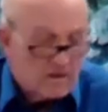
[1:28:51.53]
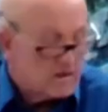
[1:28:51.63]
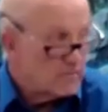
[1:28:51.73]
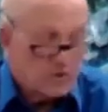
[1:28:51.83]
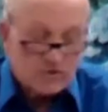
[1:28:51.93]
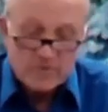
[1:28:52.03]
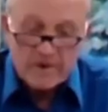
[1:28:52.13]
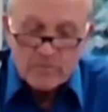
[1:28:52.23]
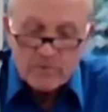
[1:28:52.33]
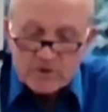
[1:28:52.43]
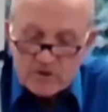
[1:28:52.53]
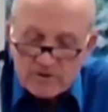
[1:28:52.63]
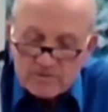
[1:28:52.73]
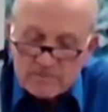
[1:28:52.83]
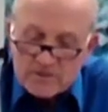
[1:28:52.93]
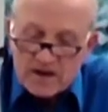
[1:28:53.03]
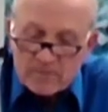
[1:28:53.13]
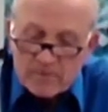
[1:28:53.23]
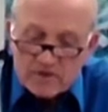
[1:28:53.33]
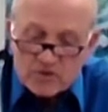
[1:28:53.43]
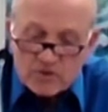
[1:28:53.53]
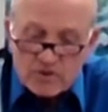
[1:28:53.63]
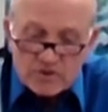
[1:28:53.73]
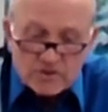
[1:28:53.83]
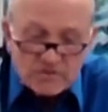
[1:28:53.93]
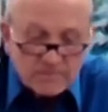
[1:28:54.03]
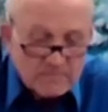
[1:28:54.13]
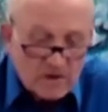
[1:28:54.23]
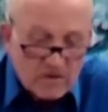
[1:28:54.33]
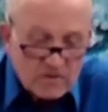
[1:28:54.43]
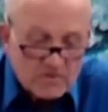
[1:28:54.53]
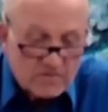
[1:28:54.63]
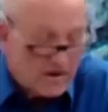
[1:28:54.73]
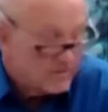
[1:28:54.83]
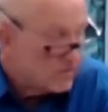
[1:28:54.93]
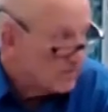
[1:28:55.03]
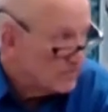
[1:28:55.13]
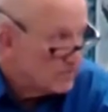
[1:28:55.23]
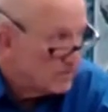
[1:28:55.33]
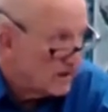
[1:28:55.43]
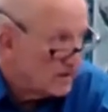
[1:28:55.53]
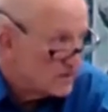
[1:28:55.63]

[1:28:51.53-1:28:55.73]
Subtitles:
Got a motion by Richard, second by George. All those in favor of any